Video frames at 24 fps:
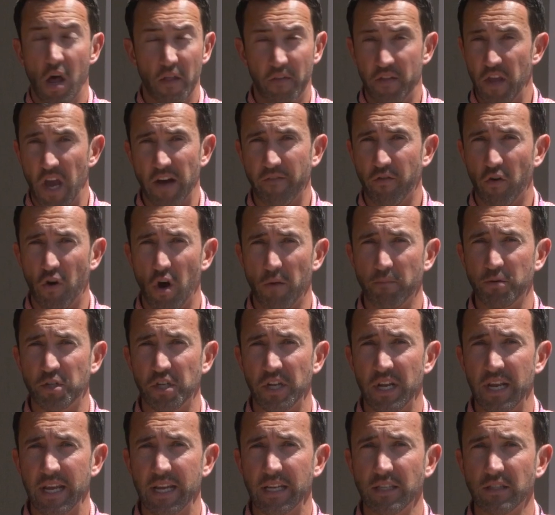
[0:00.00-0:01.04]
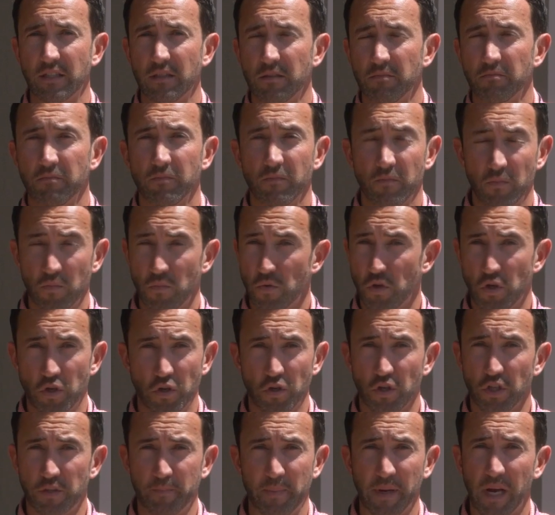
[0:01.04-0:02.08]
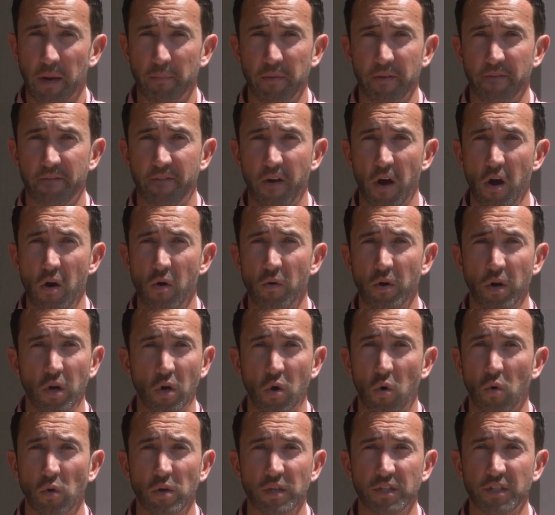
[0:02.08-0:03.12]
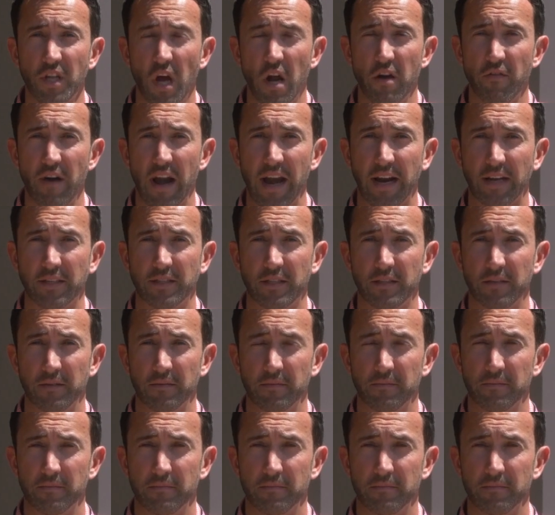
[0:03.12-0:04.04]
The other option is you just pick up the phone and call us direct.